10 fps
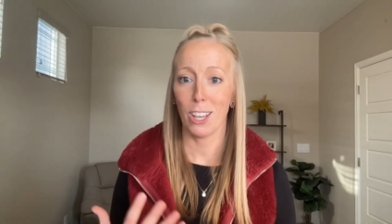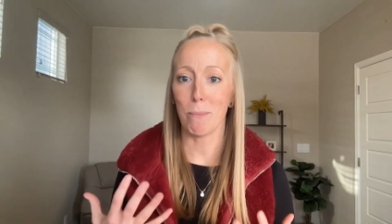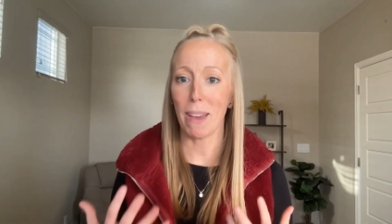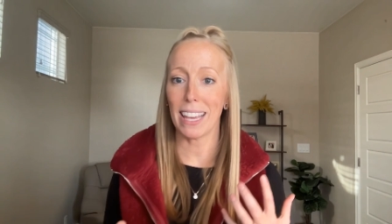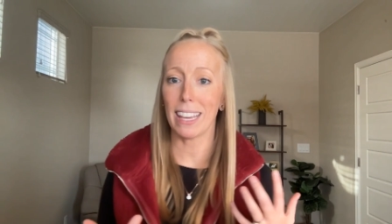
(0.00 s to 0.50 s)
you
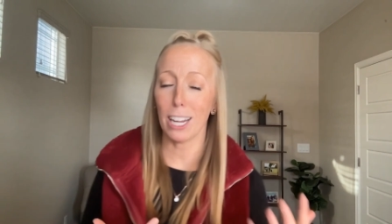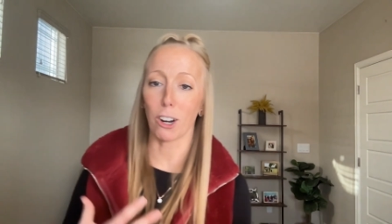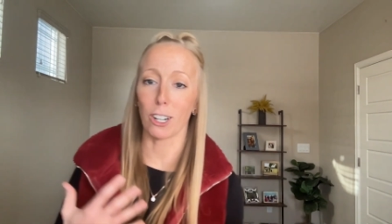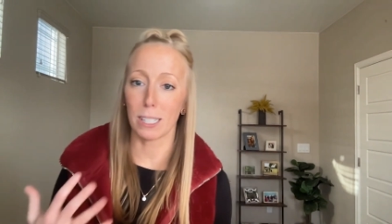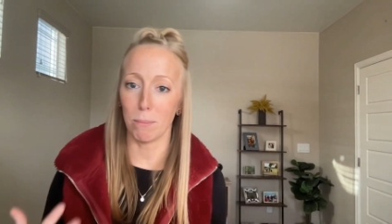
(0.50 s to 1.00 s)
may
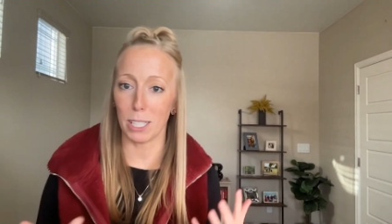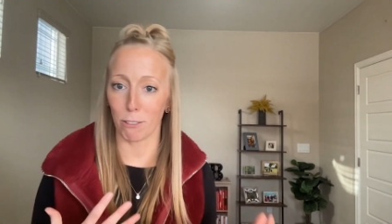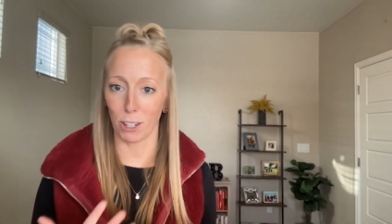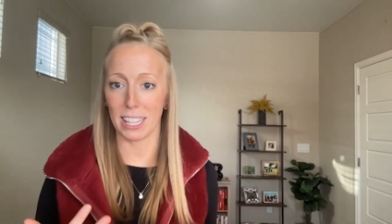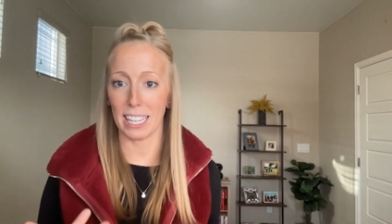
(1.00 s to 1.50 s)
hear some
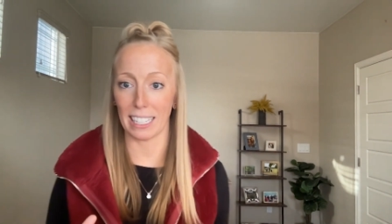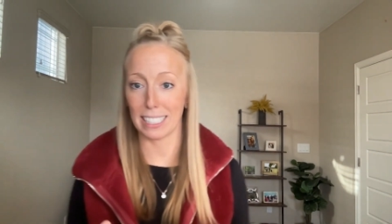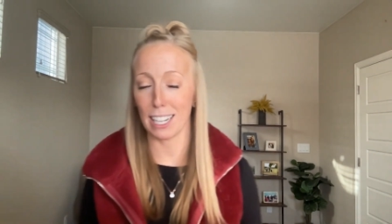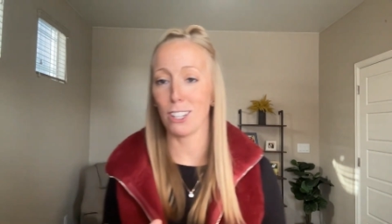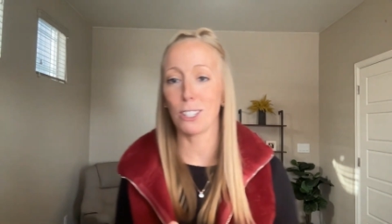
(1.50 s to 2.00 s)
different things.
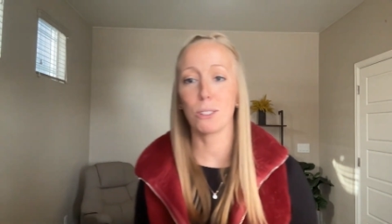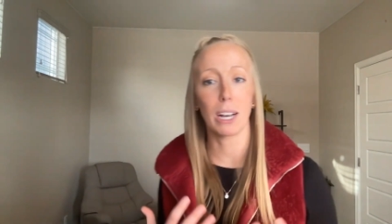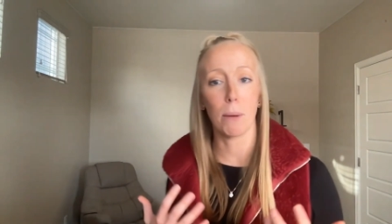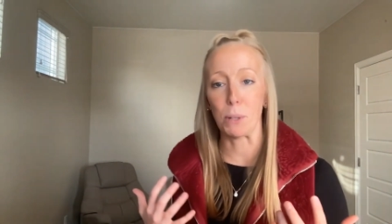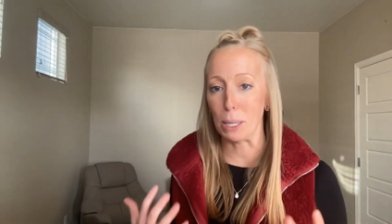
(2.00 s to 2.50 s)
And I'll use a
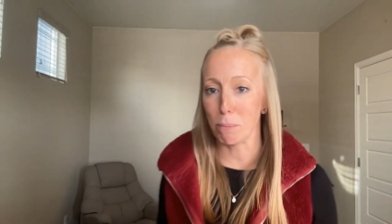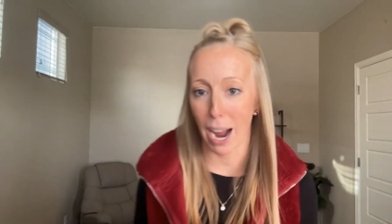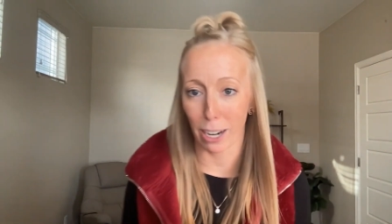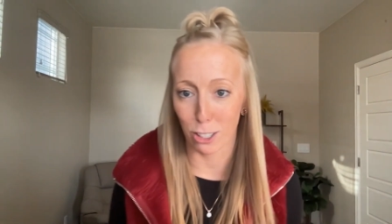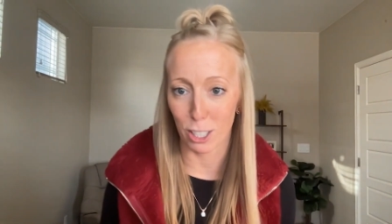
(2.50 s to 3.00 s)
couple
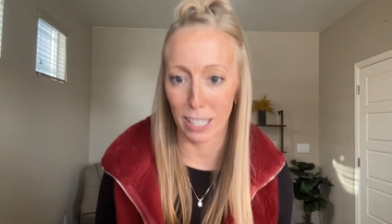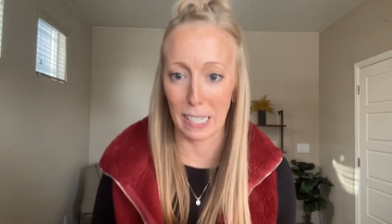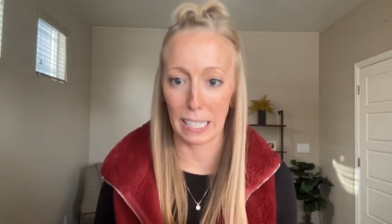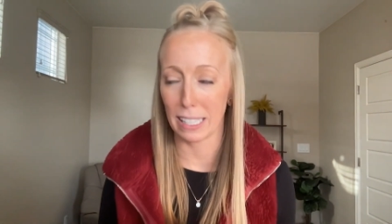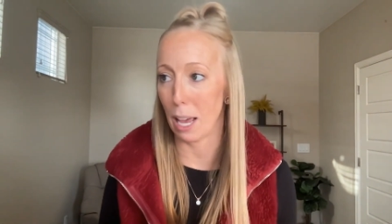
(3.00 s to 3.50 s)
impactors as an
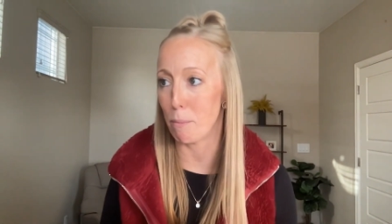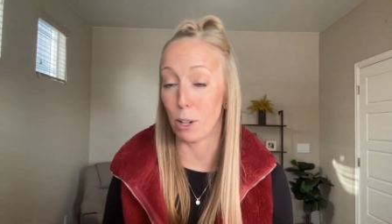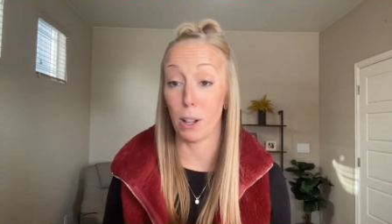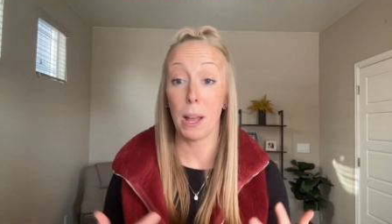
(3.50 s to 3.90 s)
example.